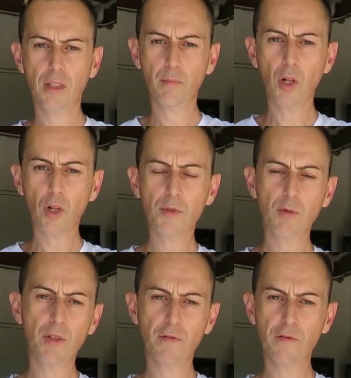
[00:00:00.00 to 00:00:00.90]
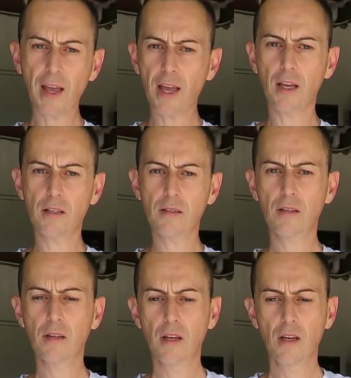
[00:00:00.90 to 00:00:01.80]
bulbs with the
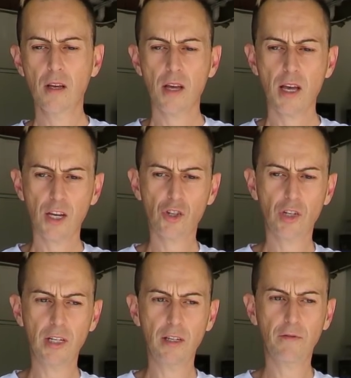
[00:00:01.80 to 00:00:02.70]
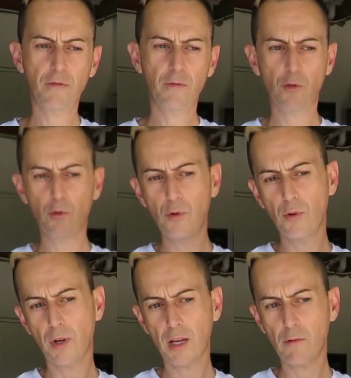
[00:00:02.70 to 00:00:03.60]
fans actually
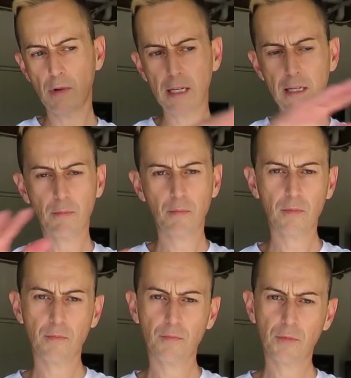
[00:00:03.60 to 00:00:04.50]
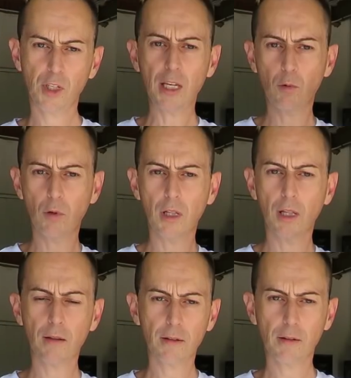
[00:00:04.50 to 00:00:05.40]
threw a really
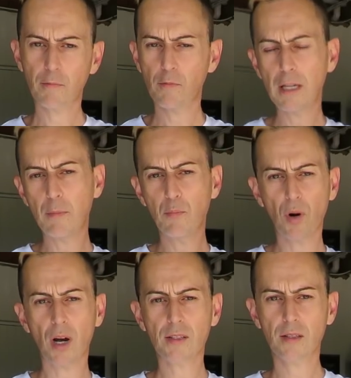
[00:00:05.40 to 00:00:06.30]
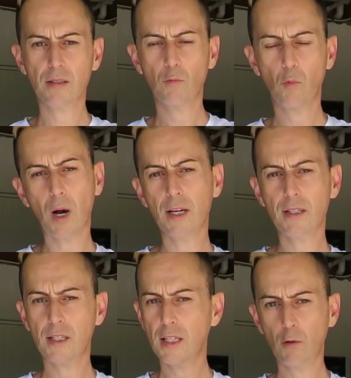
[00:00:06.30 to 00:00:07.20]
equal, really bright
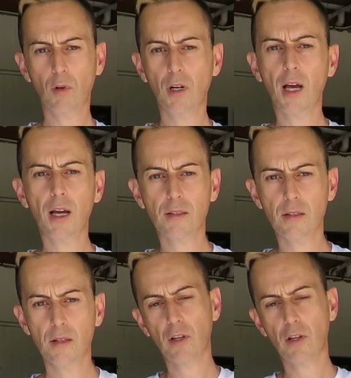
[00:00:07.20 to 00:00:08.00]
white equal light over